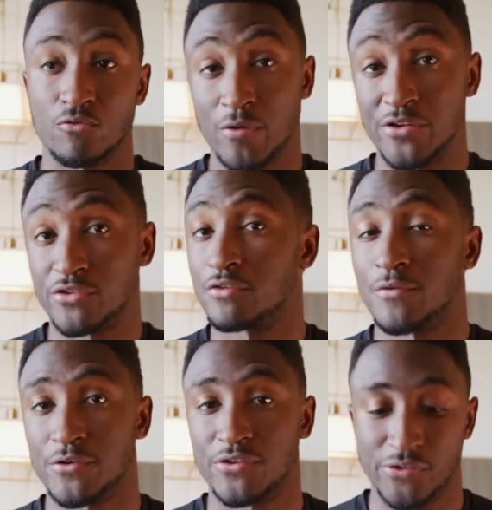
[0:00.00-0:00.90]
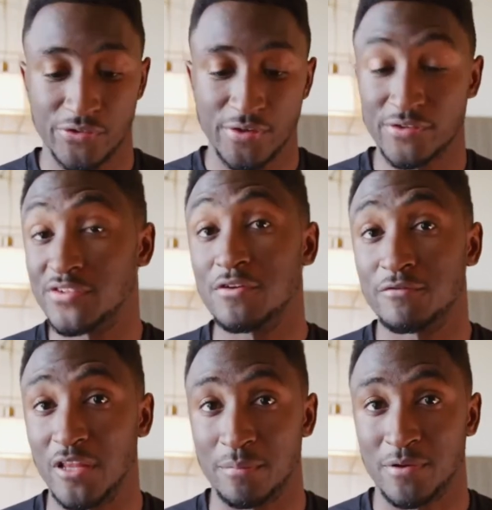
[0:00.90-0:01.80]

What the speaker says: Razr versus Z Flip